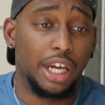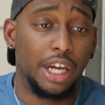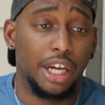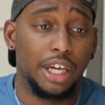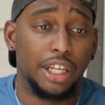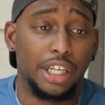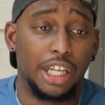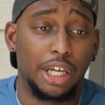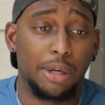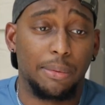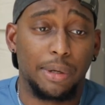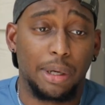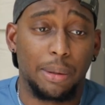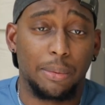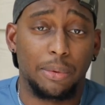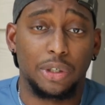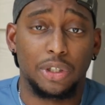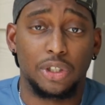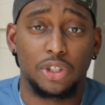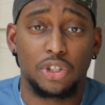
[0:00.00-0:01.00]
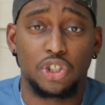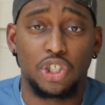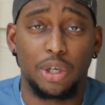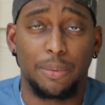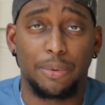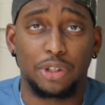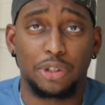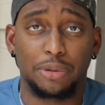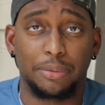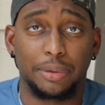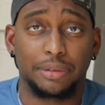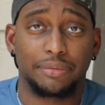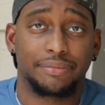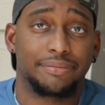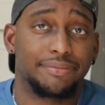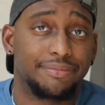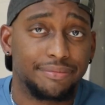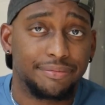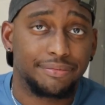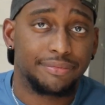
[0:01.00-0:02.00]
and they'll be able to ship it to me.
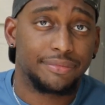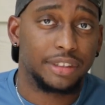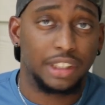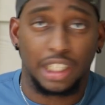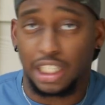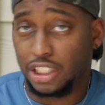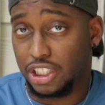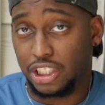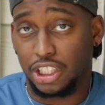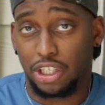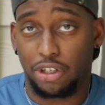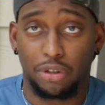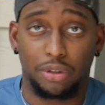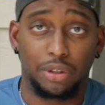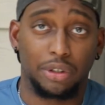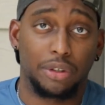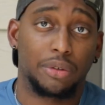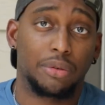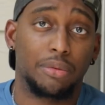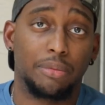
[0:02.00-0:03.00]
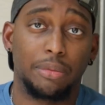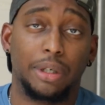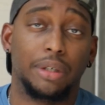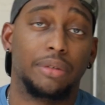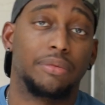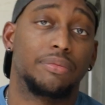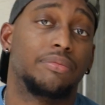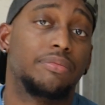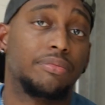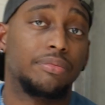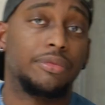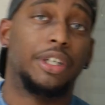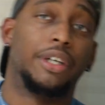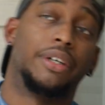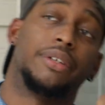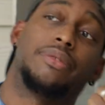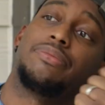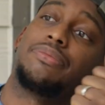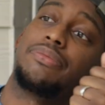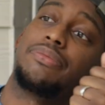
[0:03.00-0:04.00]
I said that earlier, but yeah.